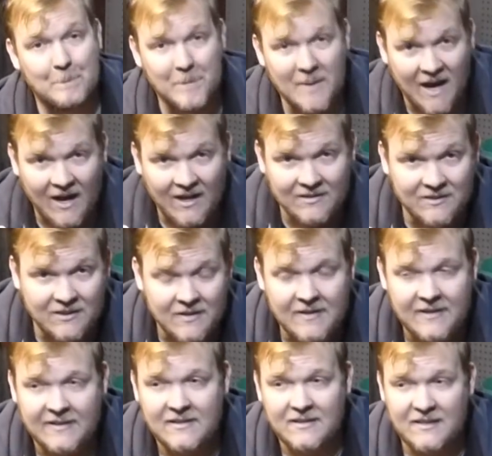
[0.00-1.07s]
But
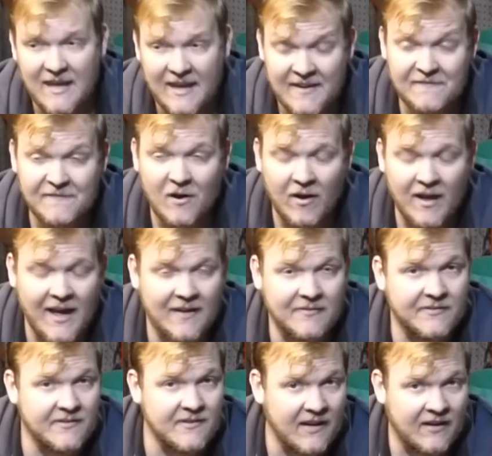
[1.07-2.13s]
if I
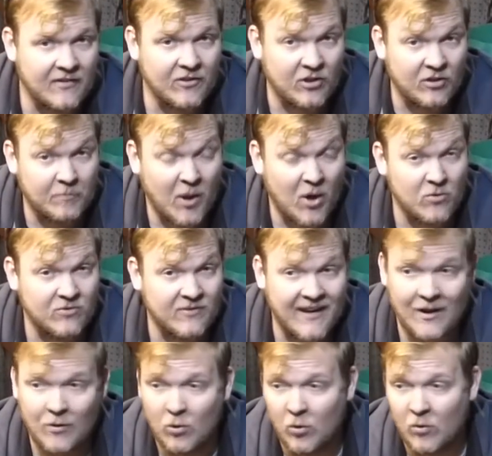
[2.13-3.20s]
had to dig the post
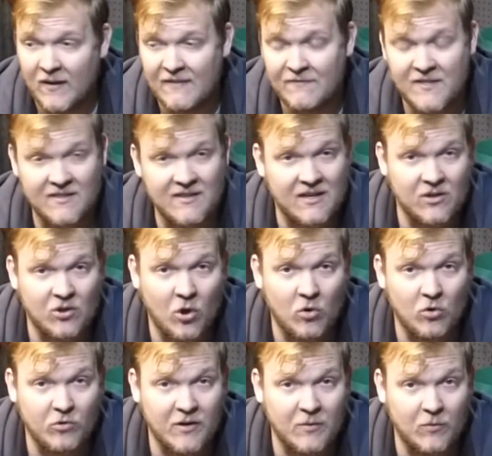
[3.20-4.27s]
out, or if there's any
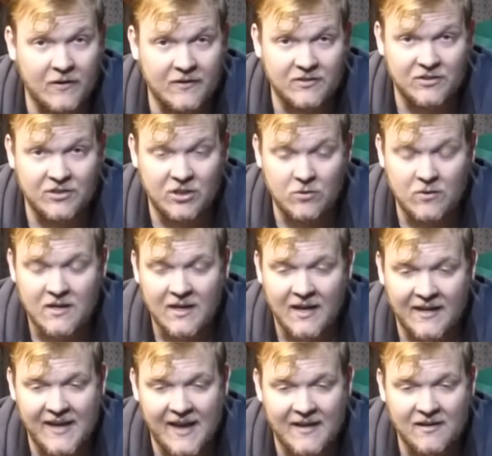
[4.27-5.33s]
concrete work to do,
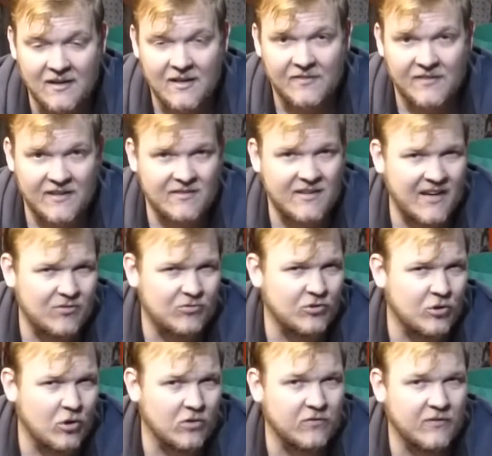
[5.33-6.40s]
again, there's an extra
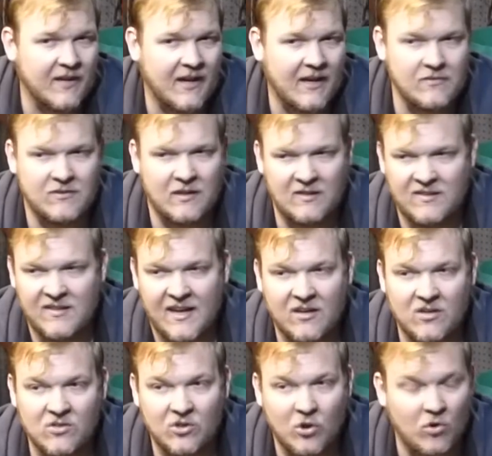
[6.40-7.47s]
cost for that. A
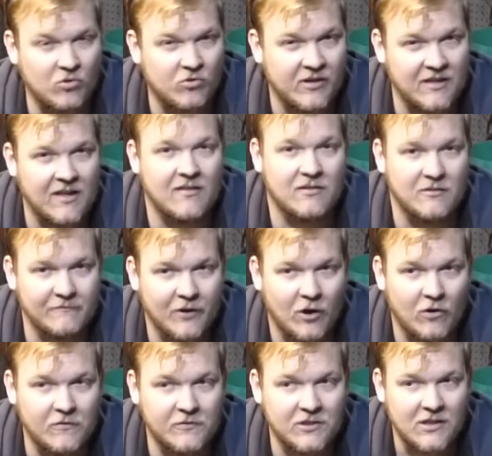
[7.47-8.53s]
second concrete gets
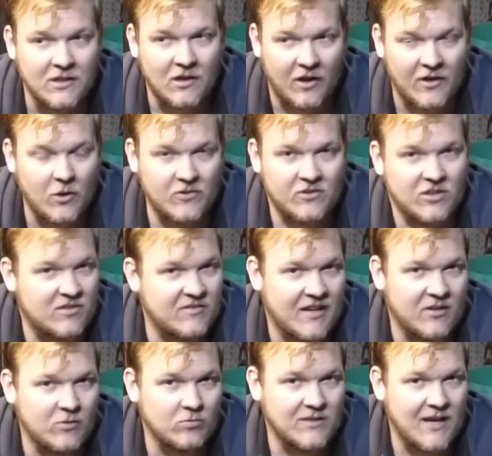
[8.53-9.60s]
involved. I know it's going to
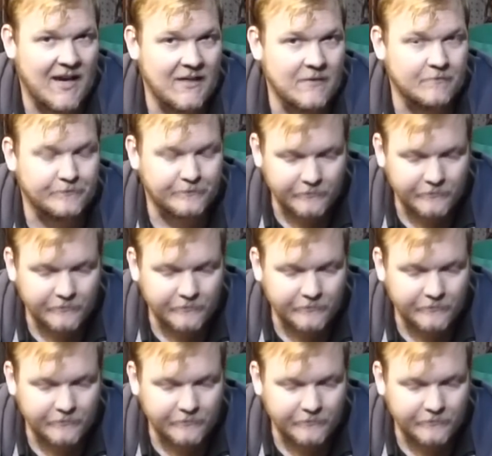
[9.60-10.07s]
take all day.